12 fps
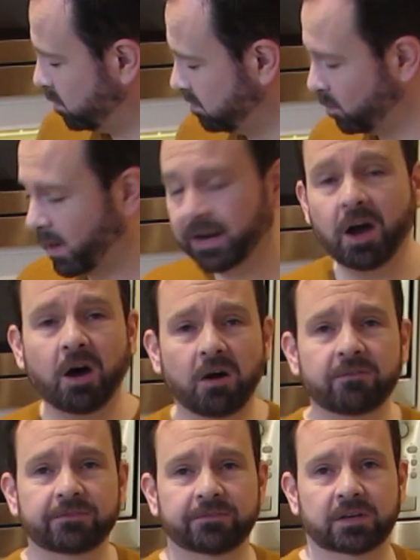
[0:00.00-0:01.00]
One
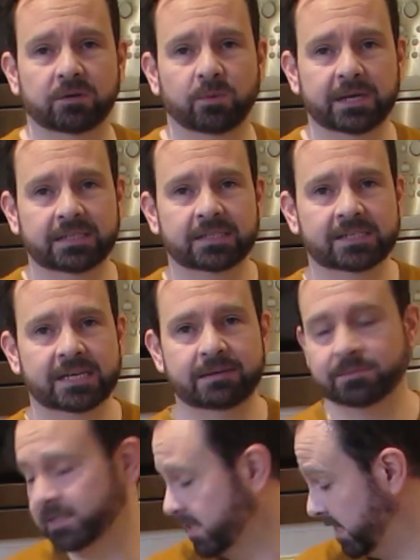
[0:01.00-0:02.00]
half of it weighed the same
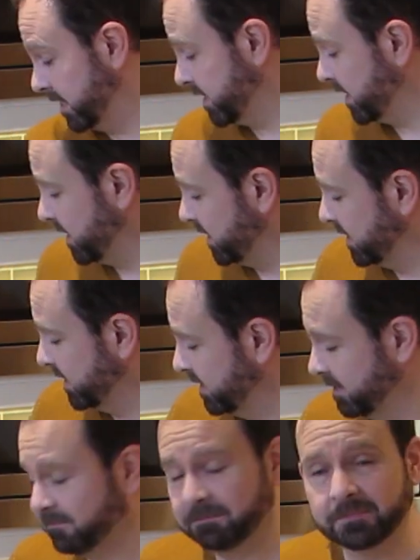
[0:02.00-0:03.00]
as this.
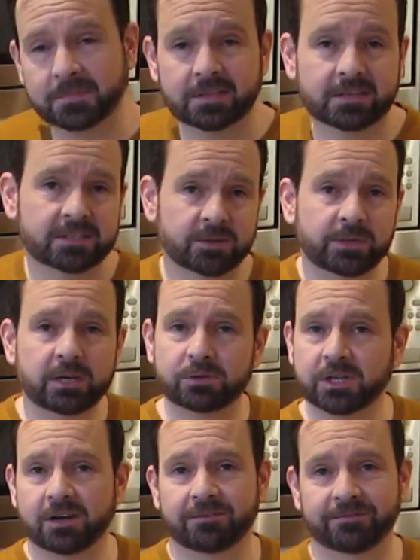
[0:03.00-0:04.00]
So we used
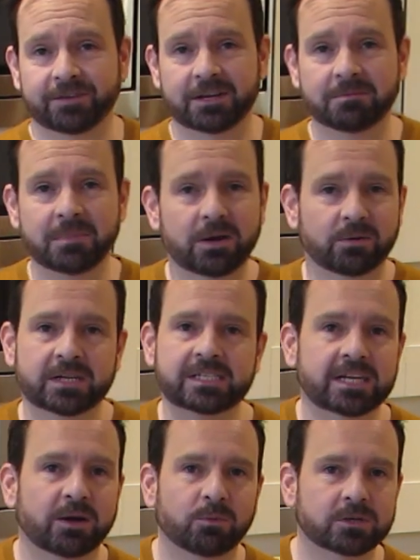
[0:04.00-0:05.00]
half of it in a meal and I didn't
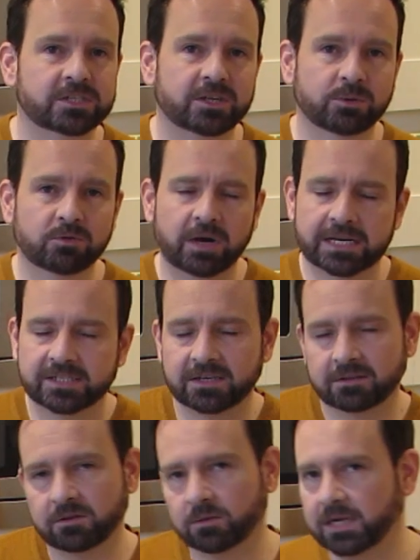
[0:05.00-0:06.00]
know what to do with the rest, and
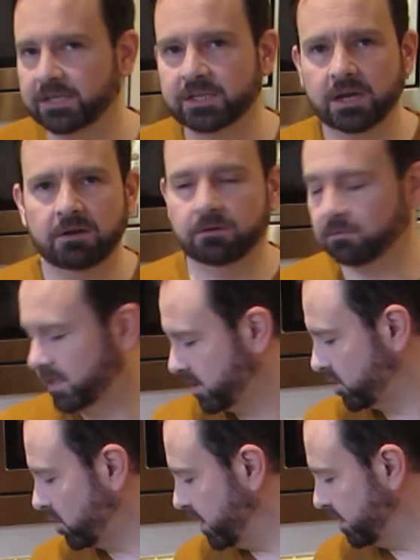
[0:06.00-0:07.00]
I thought, let's
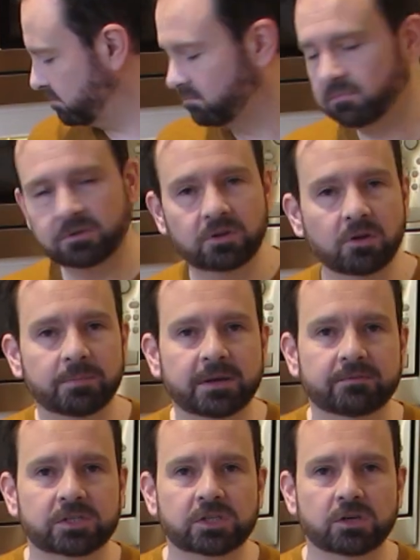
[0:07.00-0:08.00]
try and do a bit of
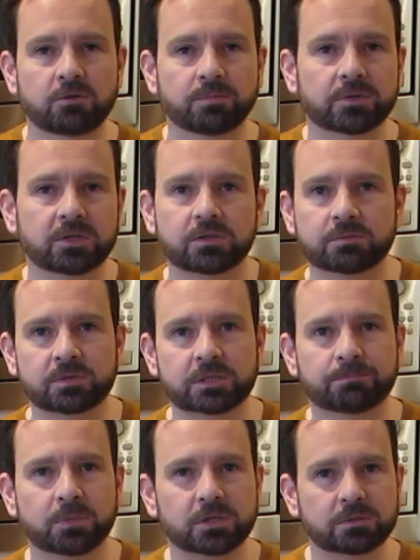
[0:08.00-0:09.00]
a soup, put
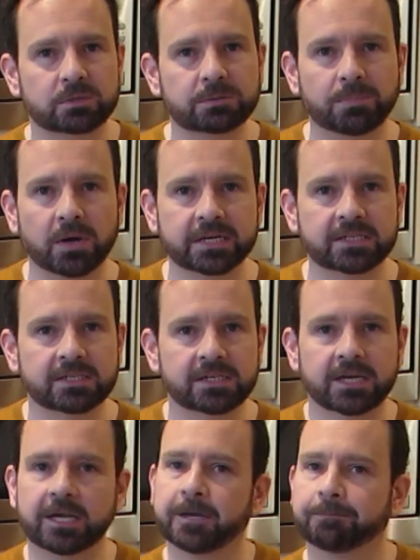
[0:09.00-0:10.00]
some spices
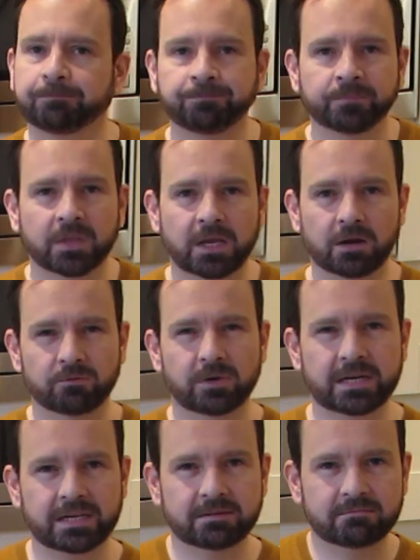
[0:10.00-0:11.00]
in it,
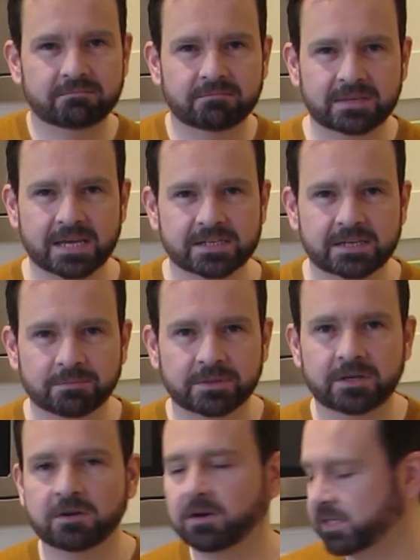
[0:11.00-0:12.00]
really get
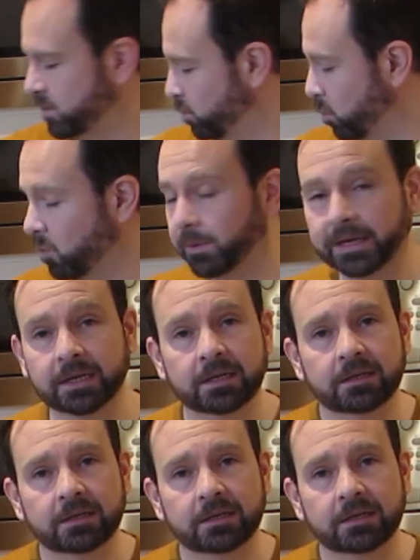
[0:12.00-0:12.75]
something nice and warming.